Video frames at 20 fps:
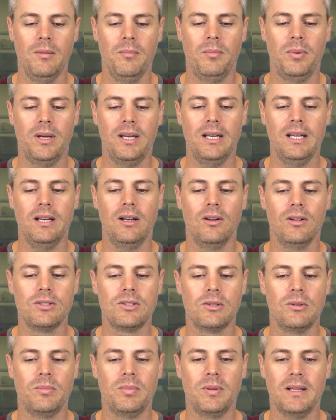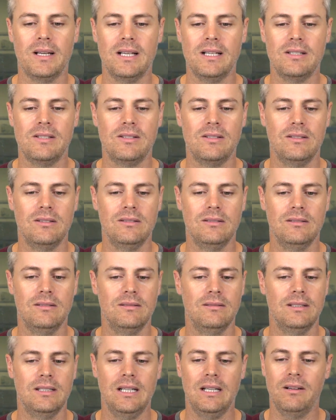But it also applies
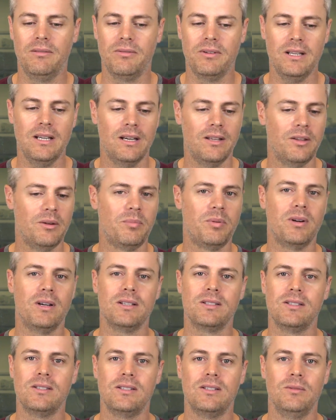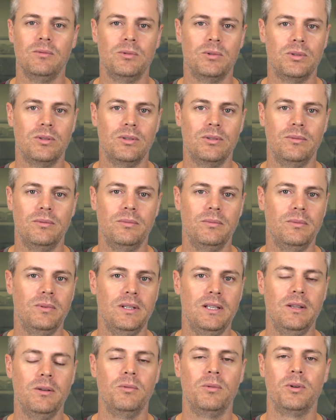to every other process in
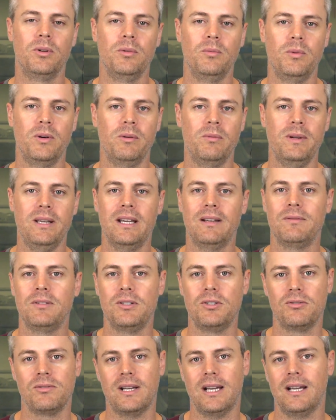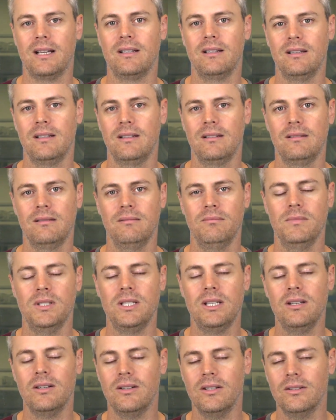the world where we have to track
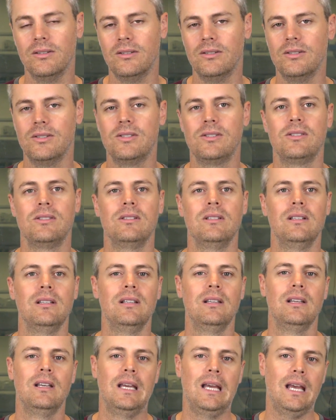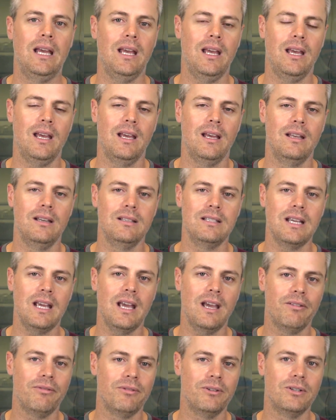materials and
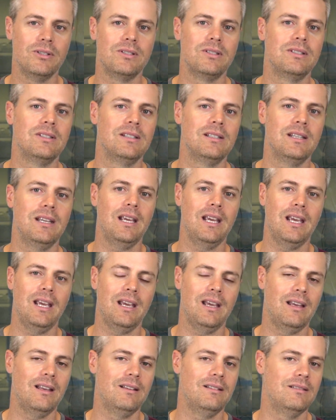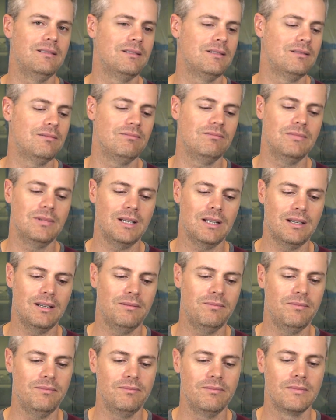effort and
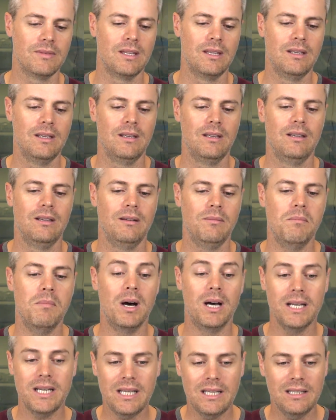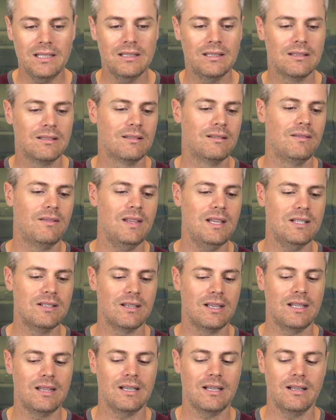money, things
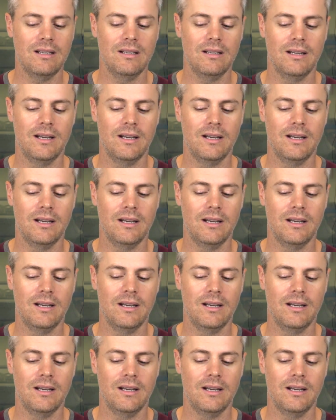like that.